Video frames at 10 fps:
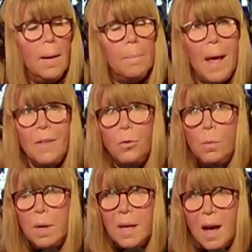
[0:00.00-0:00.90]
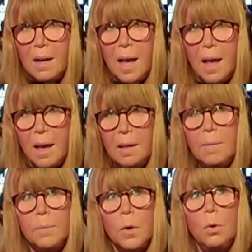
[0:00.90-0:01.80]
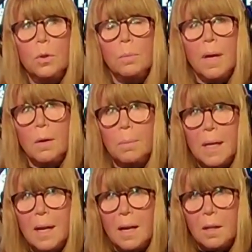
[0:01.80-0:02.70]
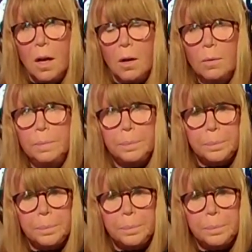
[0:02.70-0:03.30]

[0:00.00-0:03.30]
Matthew McConaughey, who you may or may not know